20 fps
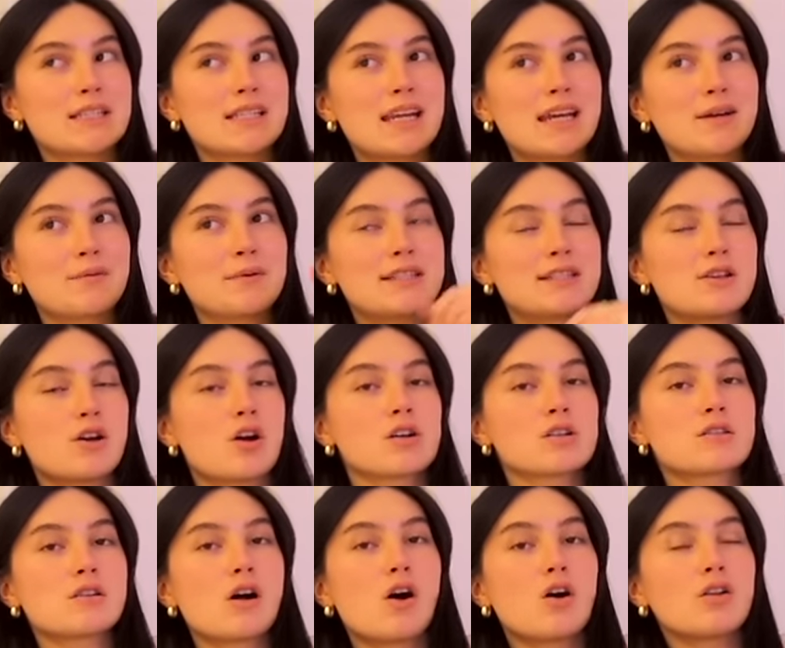today, we
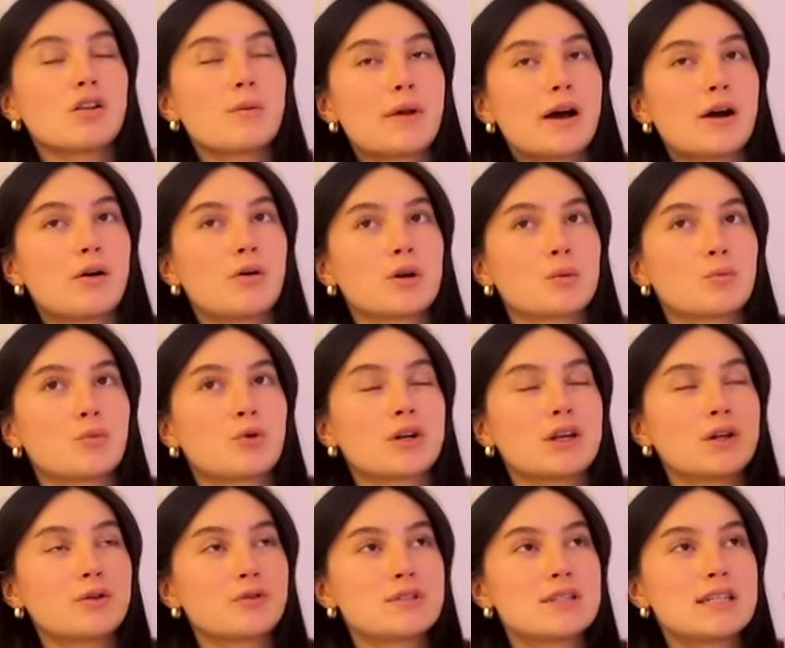talked all about our
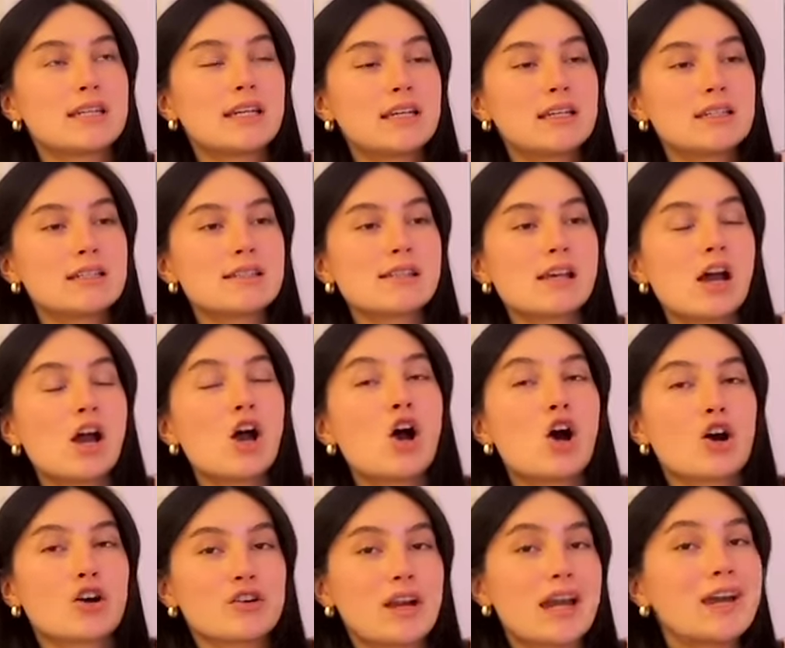morning routines,
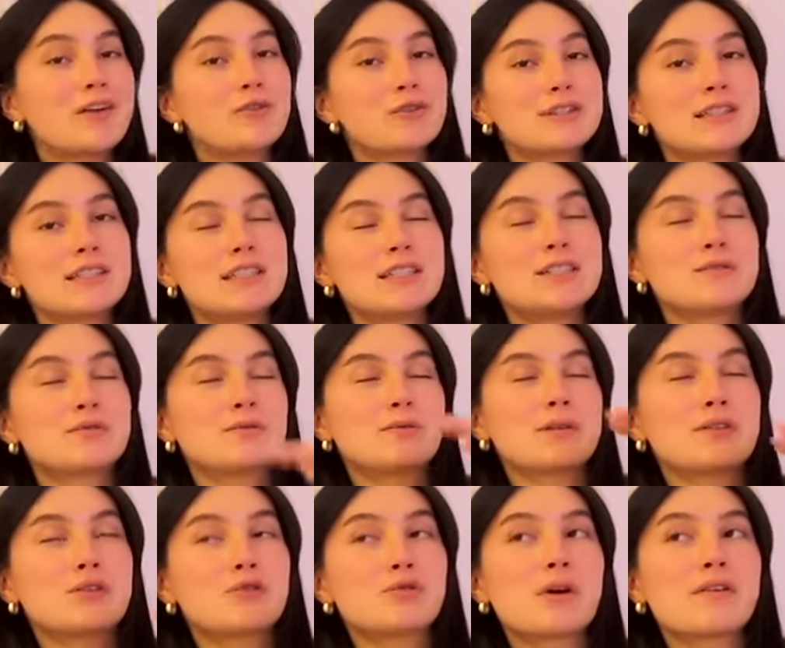our night routines. We
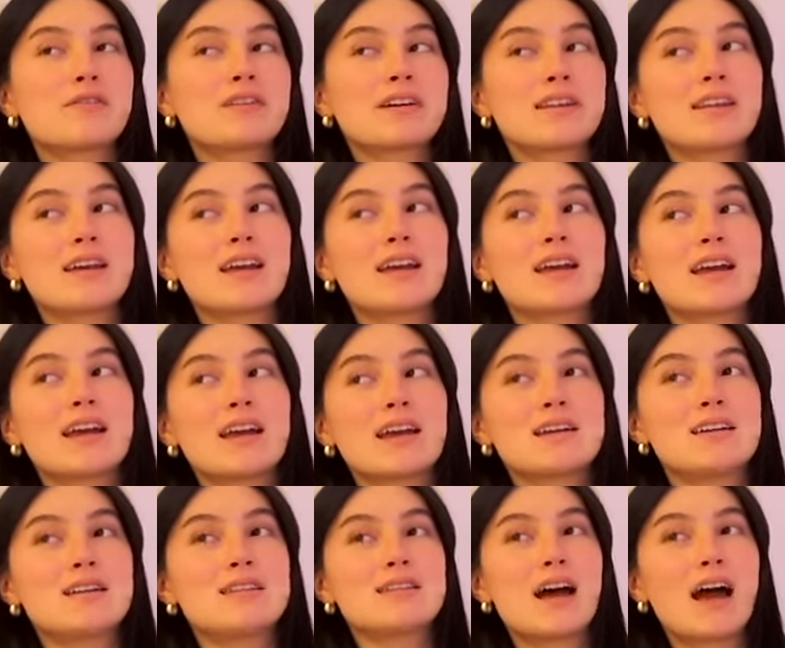went through everything,
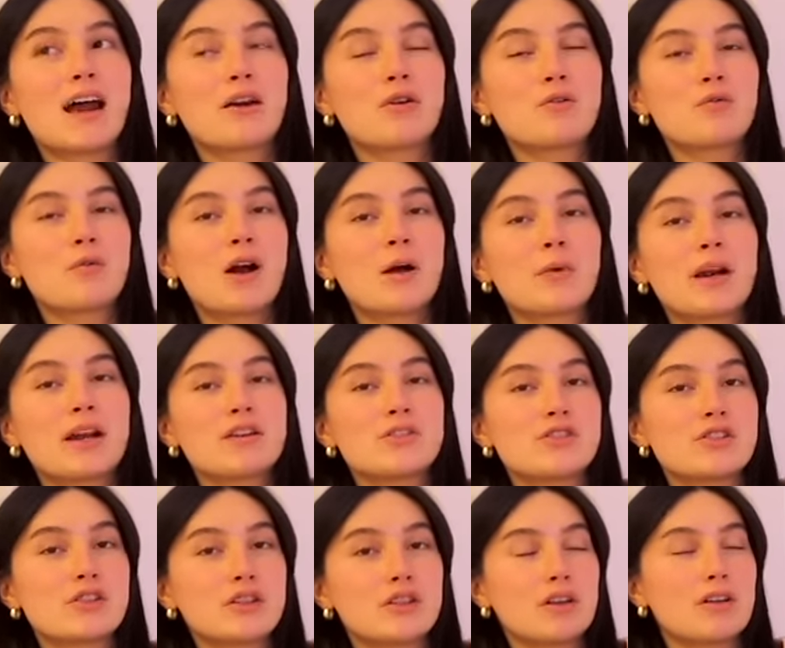and I don't know why, but I
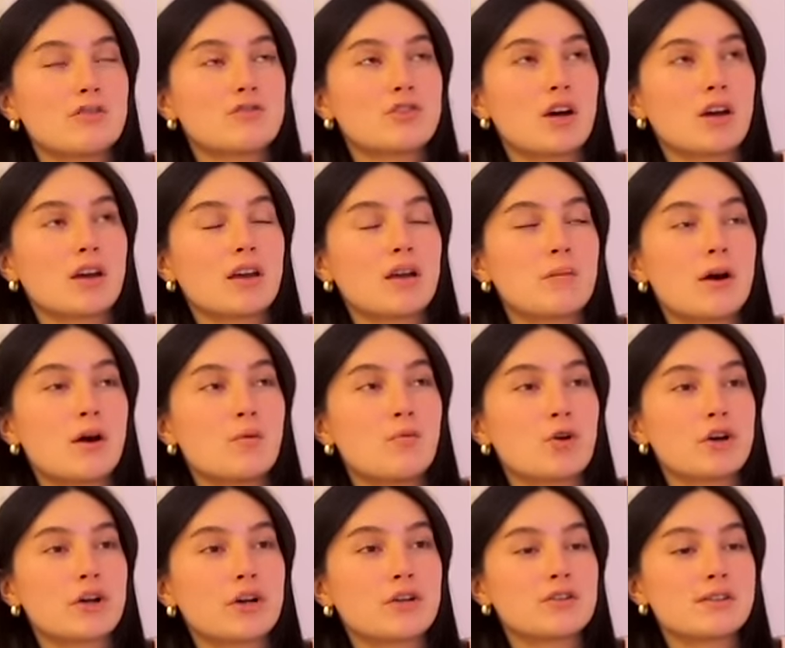just love talking about
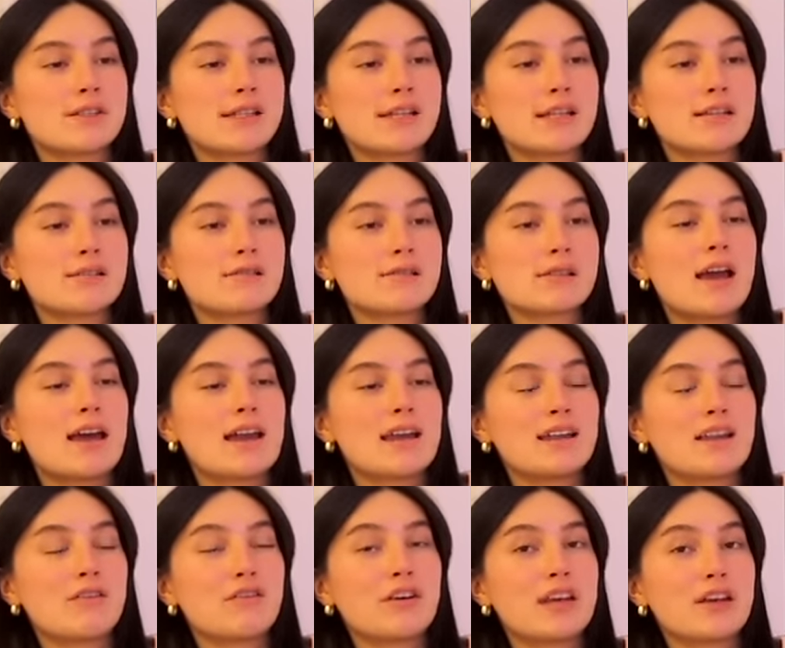morning routines. I
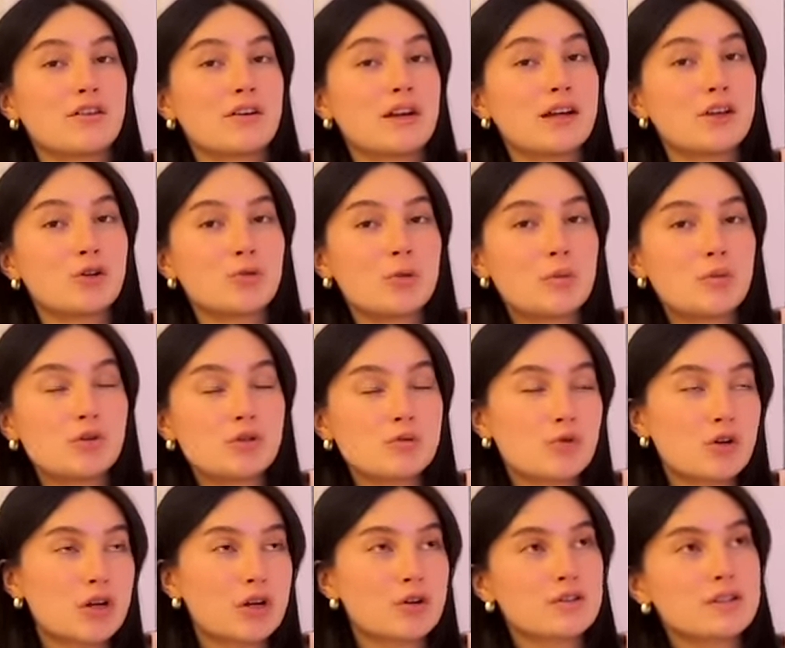love hearing other people's
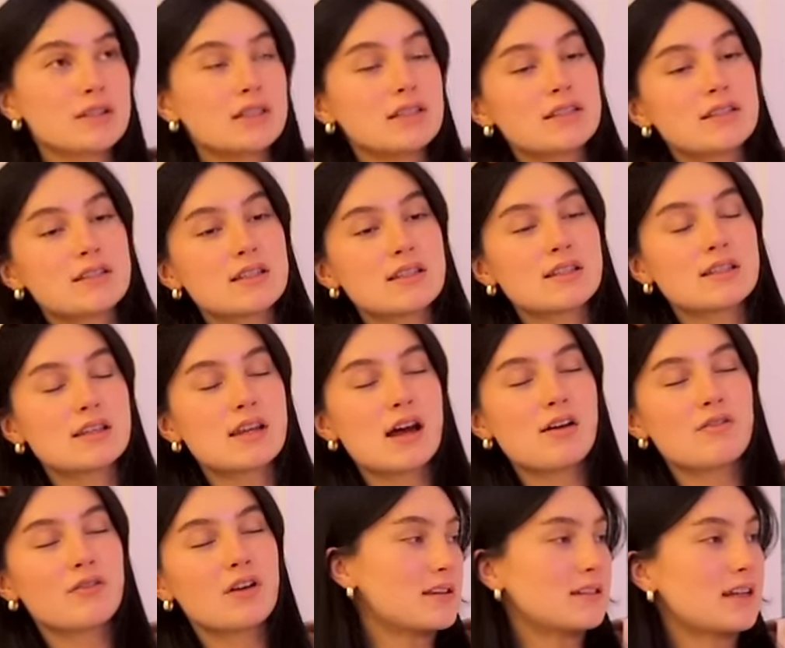morning routines and
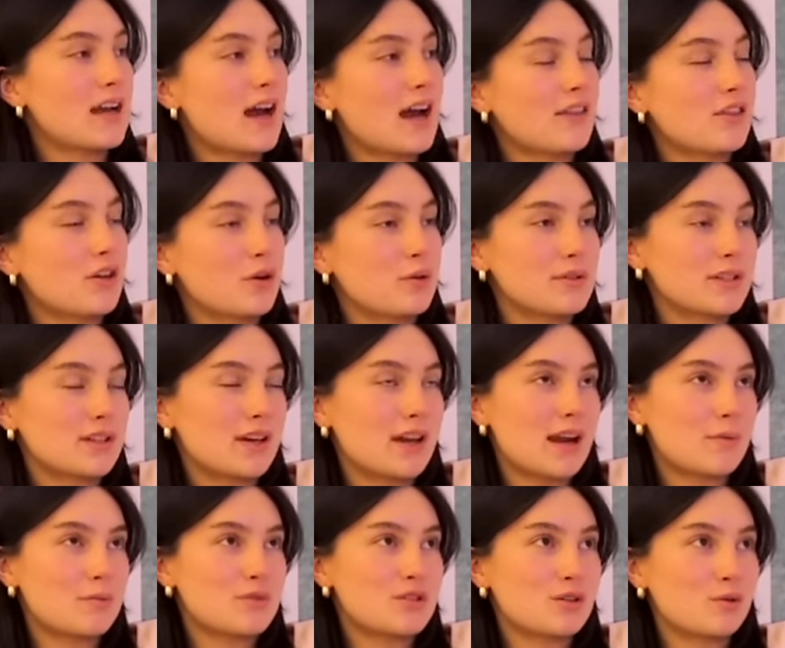stuff. And yeah, I thought it was a good
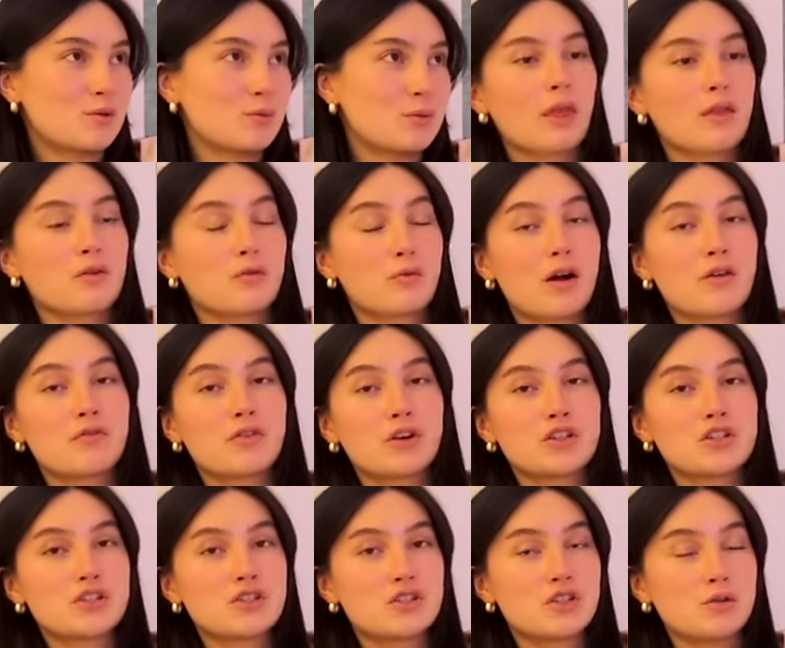episode. The raw
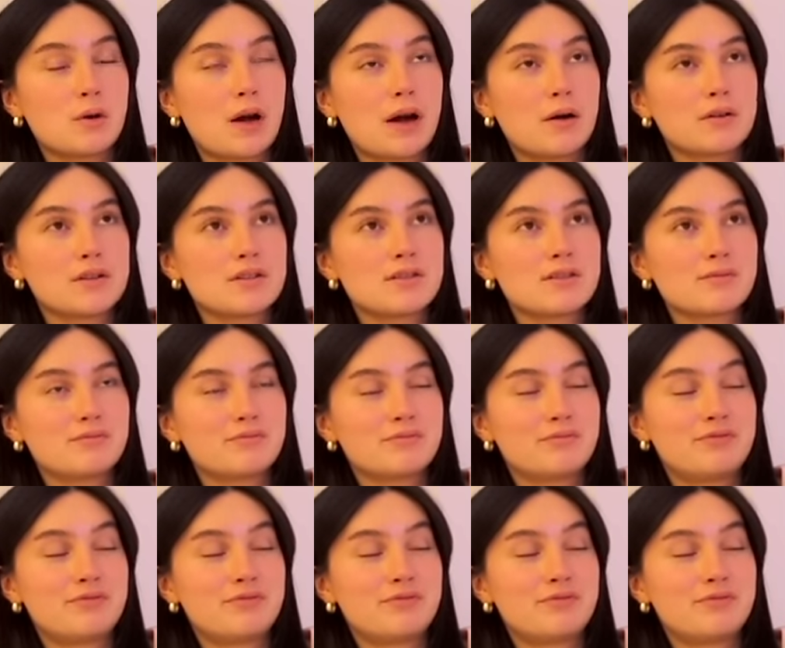footage is 2 hours.